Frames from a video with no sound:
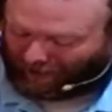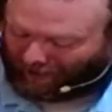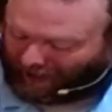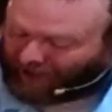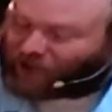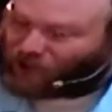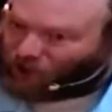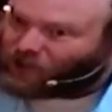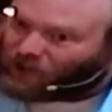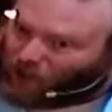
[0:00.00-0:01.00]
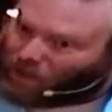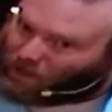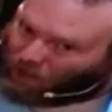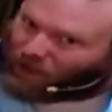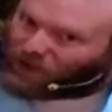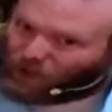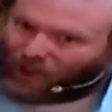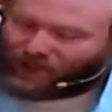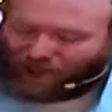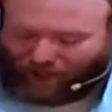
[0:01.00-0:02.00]
hey, the church is open more than
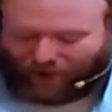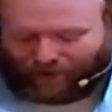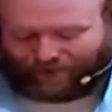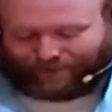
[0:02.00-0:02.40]
twice a year?